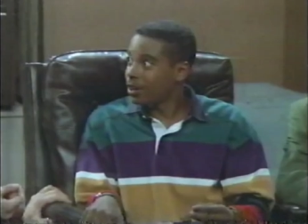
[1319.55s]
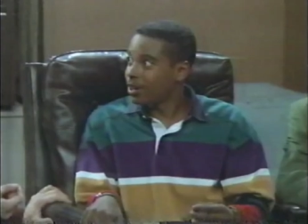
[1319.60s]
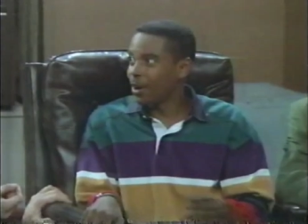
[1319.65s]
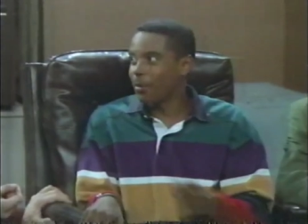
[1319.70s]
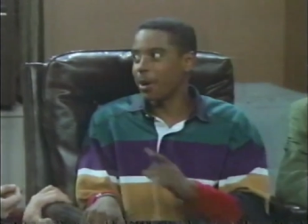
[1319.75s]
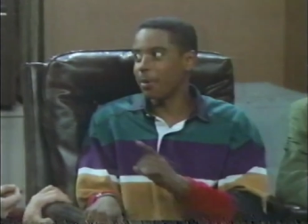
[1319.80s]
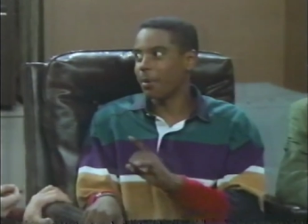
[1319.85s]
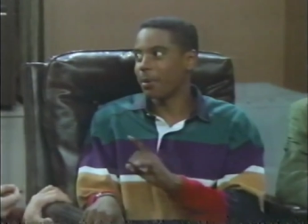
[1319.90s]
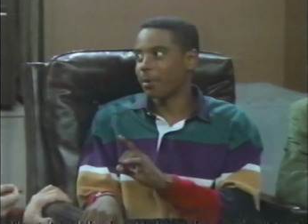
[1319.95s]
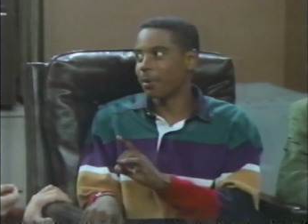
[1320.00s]
Now,
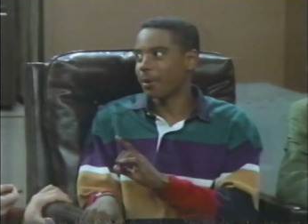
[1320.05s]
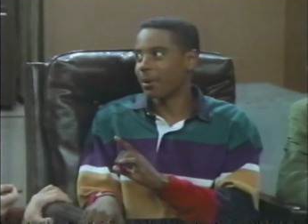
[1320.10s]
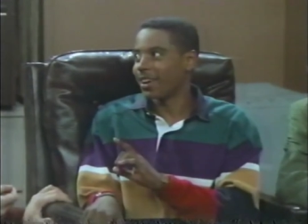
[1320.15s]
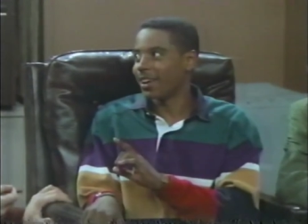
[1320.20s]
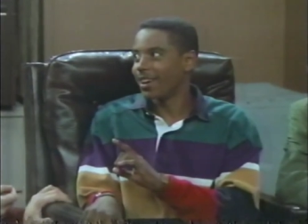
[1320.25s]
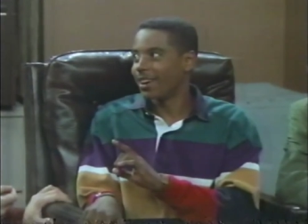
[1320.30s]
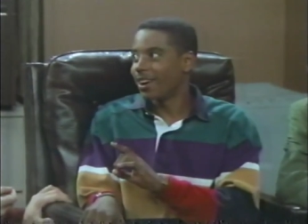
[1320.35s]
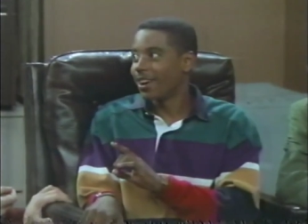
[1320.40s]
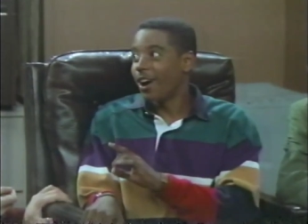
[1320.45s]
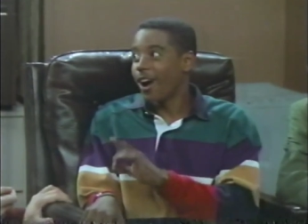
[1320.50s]
wait, wait, wait.
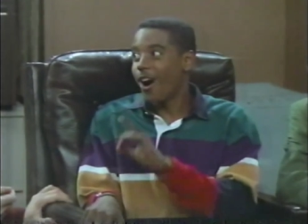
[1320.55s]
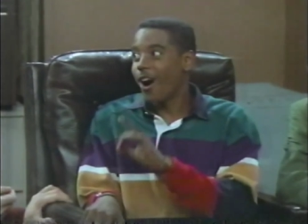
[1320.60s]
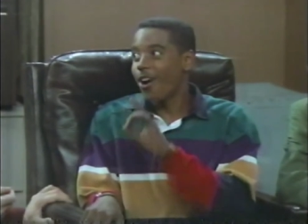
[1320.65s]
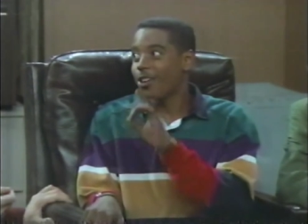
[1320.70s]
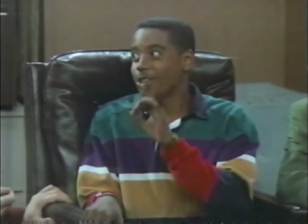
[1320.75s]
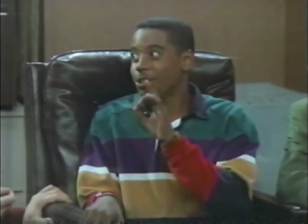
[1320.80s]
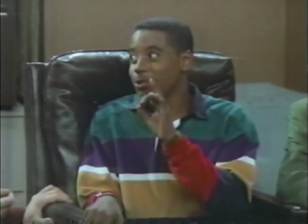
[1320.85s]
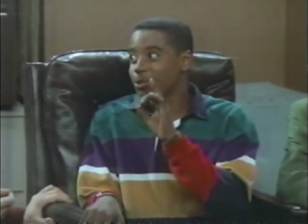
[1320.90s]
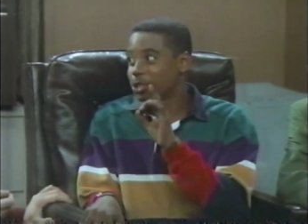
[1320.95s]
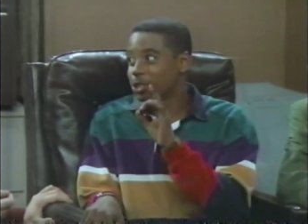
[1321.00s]
Are
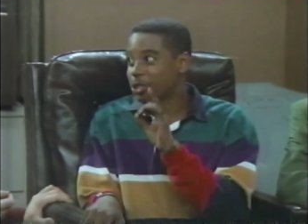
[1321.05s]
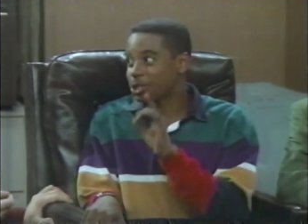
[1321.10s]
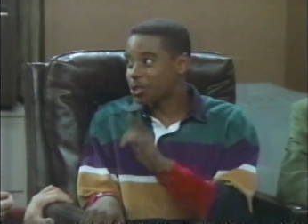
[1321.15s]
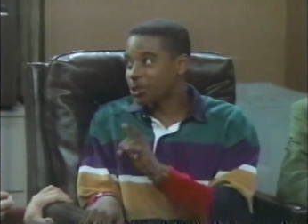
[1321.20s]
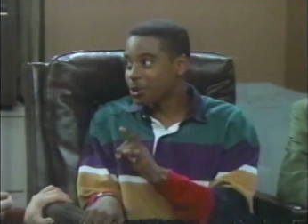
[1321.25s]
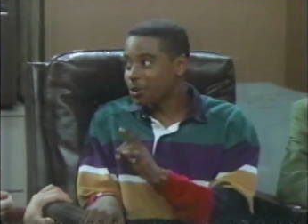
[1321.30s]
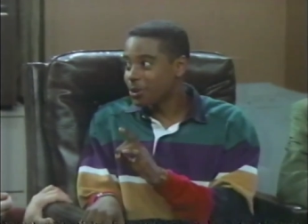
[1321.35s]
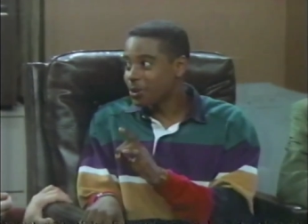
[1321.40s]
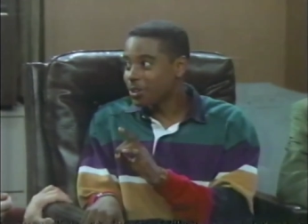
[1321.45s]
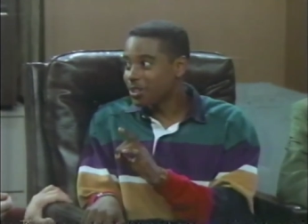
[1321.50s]
you
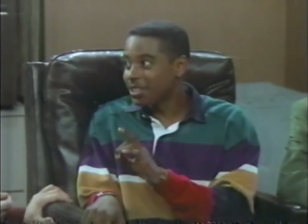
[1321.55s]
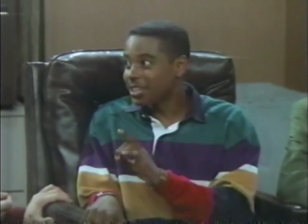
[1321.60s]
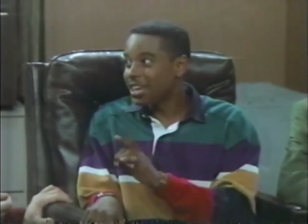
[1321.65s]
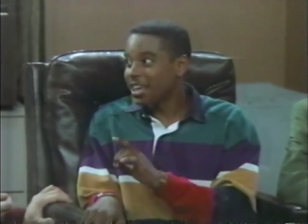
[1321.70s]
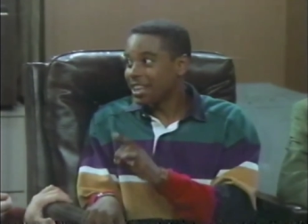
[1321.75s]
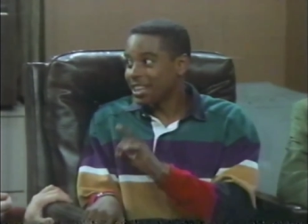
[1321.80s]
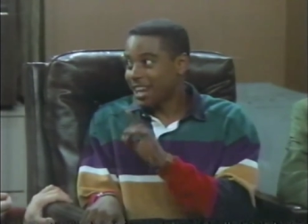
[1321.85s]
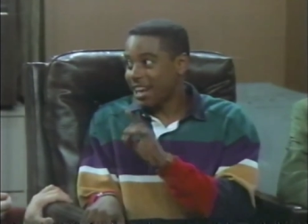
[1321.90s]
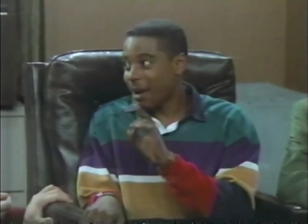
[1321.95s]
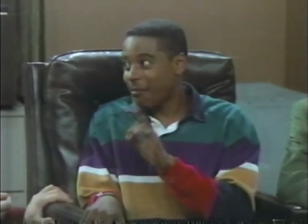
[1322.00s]
sure
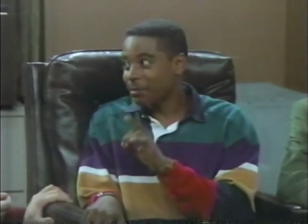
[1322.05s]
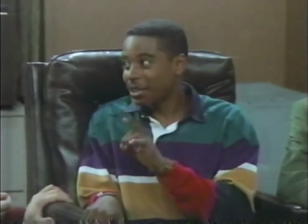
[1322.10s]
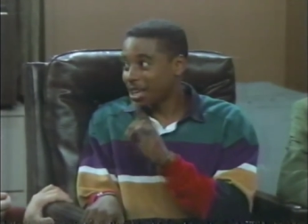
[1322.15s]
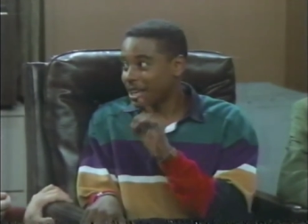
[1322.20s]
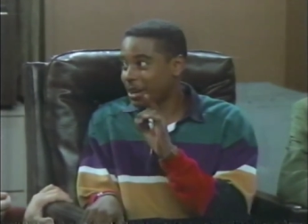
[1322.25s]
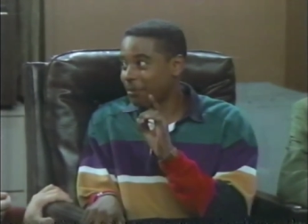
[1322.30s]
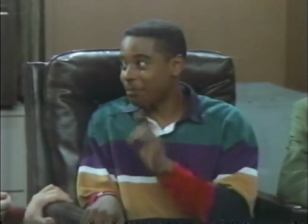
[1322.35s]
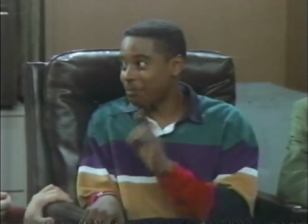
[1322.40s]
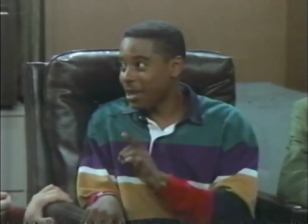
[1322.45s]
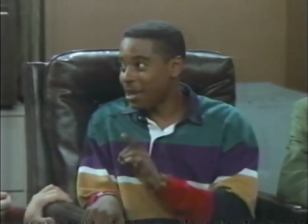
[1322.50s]
that I'm going to get
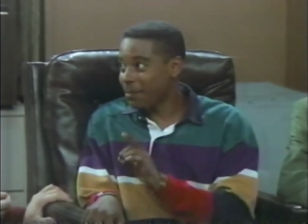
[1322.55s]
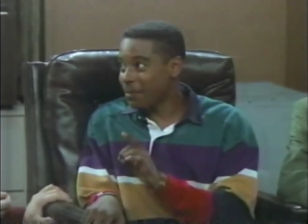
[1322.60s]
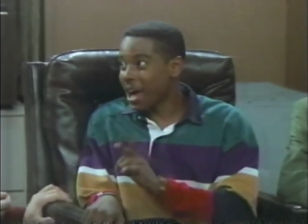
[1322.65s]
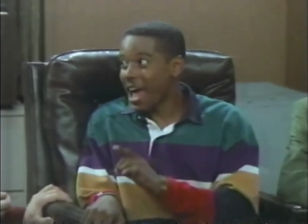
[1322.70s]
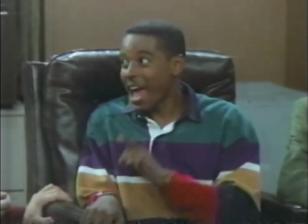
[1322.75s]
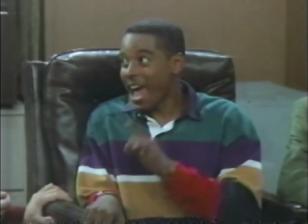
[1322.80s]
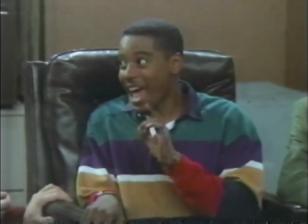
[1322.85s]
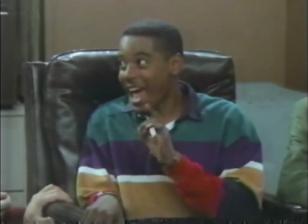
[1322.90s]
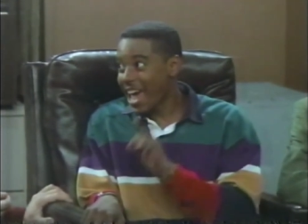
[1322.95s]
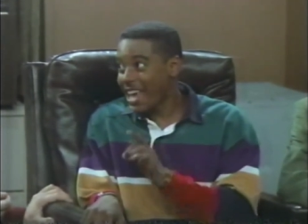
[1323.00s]
a Beamer
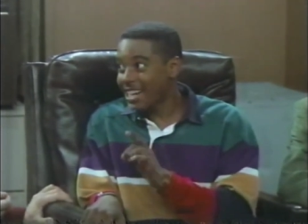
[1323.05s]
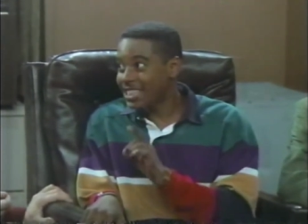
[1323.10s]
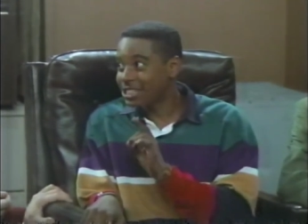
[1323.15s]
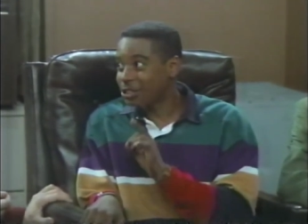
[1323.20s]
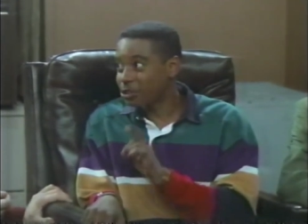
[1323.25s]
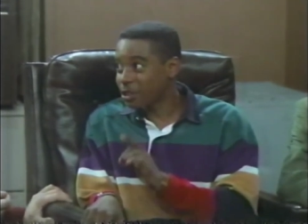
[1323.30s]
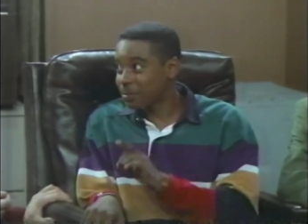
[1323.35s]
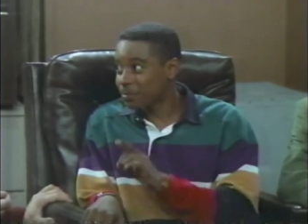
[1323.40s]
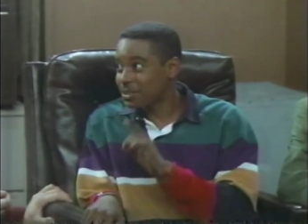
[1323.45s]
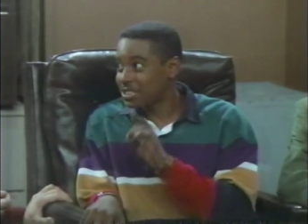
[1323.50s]
a
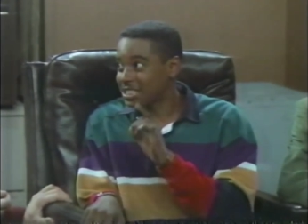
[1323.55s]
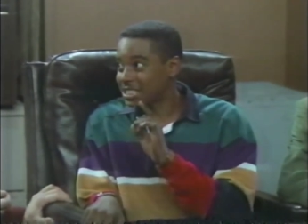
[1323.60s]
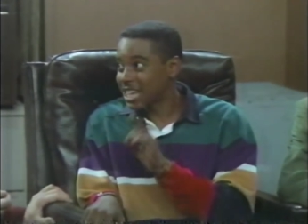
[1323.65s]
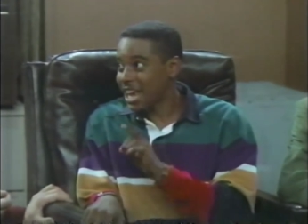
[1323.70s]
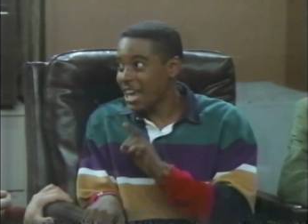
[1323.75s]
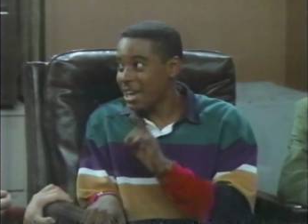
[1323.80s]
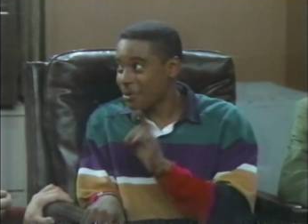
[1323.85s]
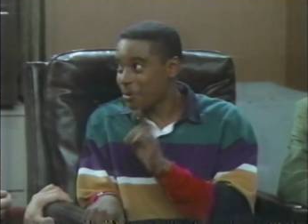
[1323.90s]
trip to St.